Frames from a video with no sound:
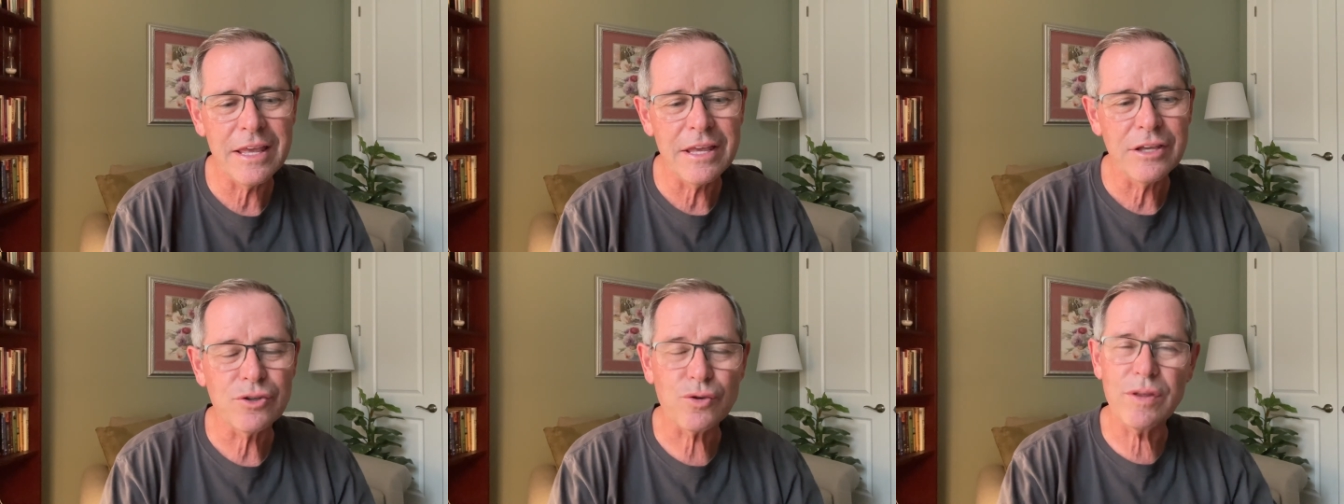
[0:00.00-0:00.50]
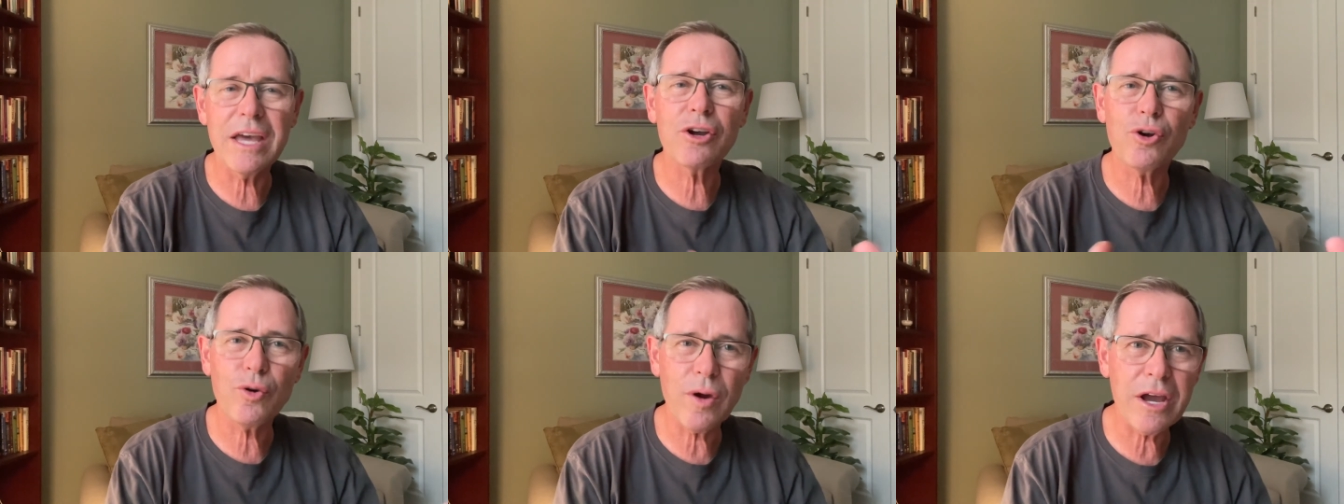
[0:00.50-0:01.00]
So that
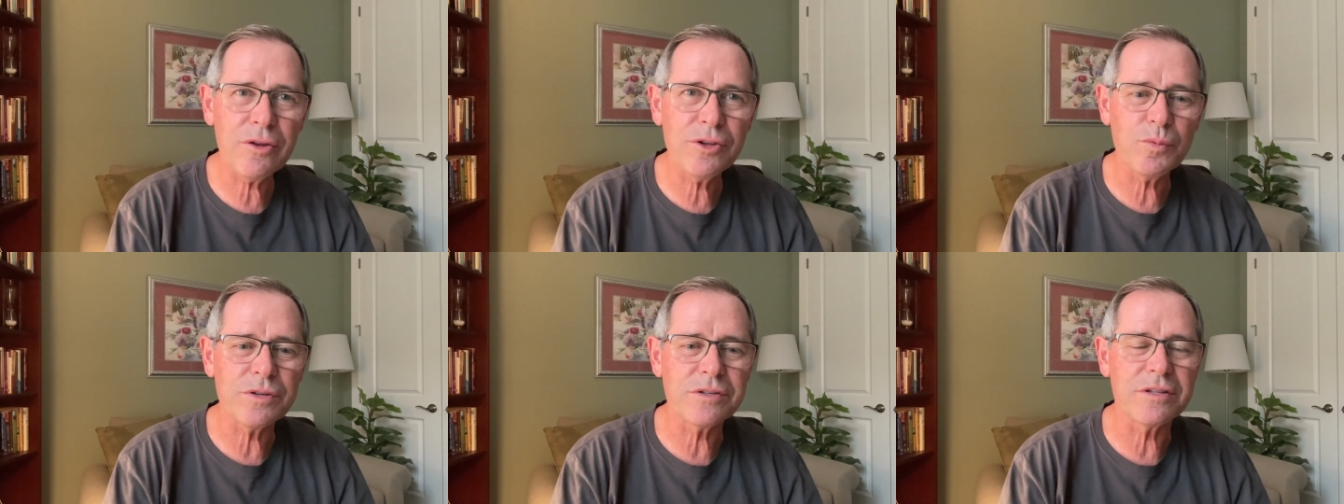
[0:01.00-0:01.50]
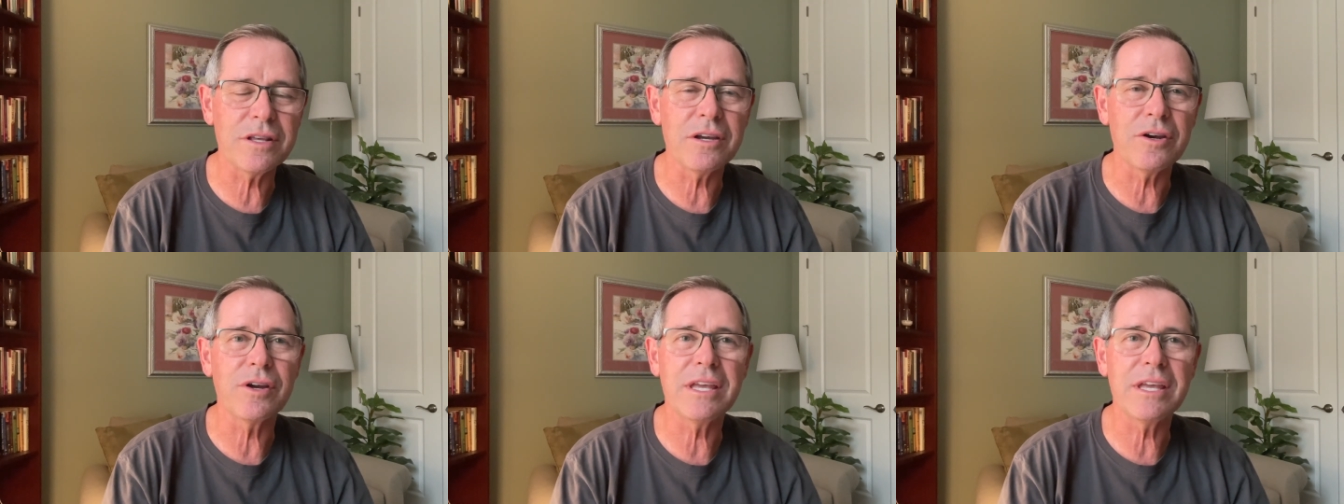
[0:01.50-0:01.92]
crowd that was there,